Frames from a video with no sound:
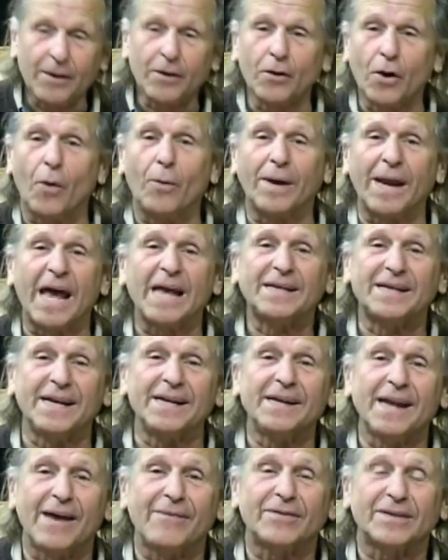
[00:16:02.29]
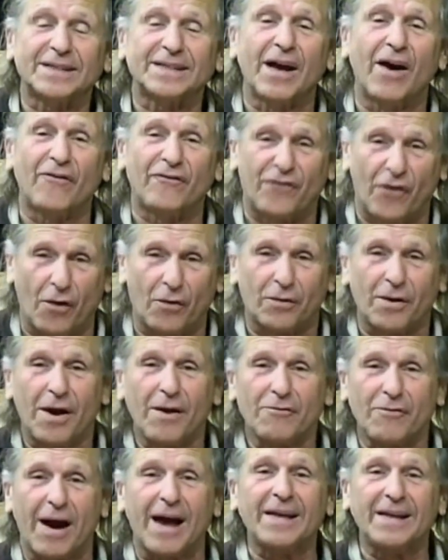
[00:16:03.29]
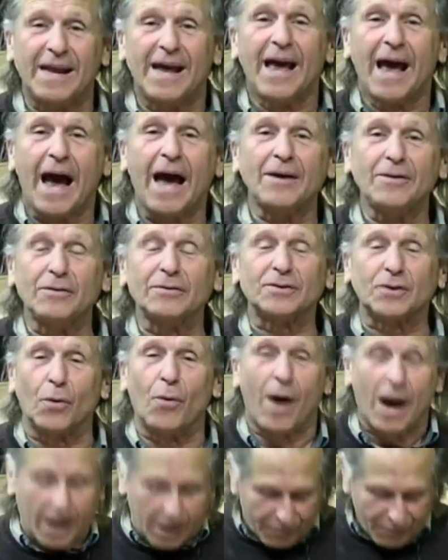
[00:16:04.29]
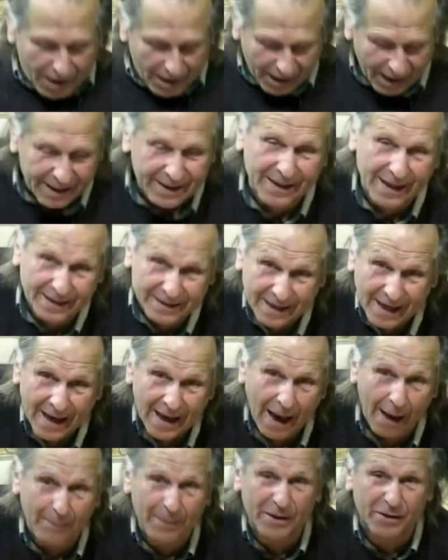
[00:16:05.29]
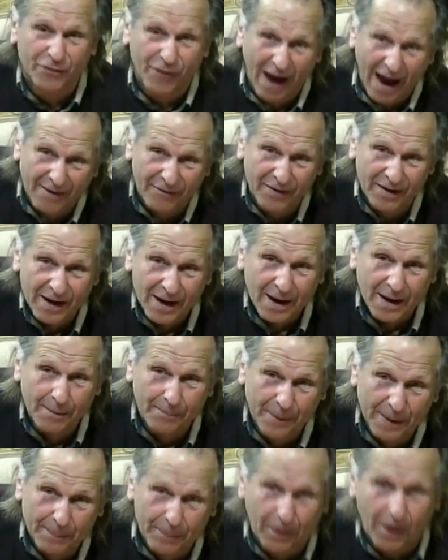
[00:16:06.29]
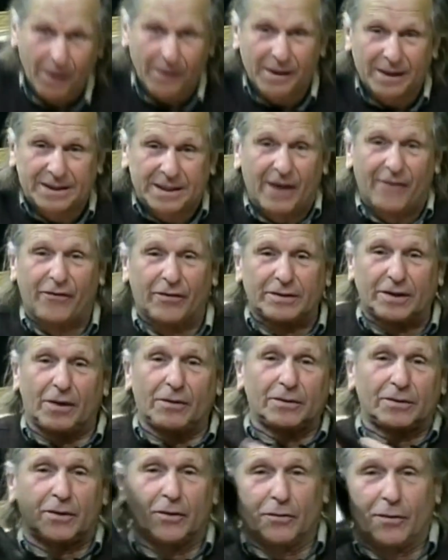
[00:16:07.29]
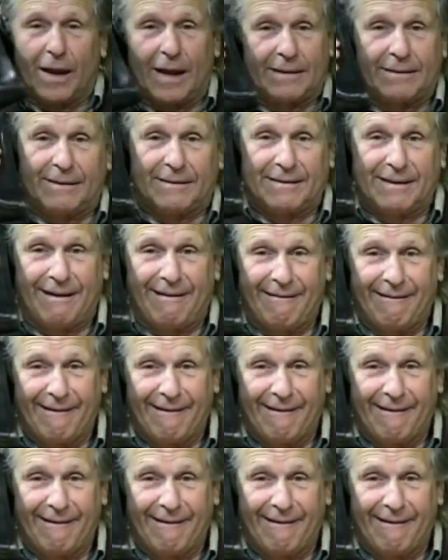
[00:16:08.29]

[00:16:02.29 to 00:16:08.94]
you know, when I didn't have a cell phone, right? I used to walk around like this. I'd be driving, and people on their cell phones, I used to do like this.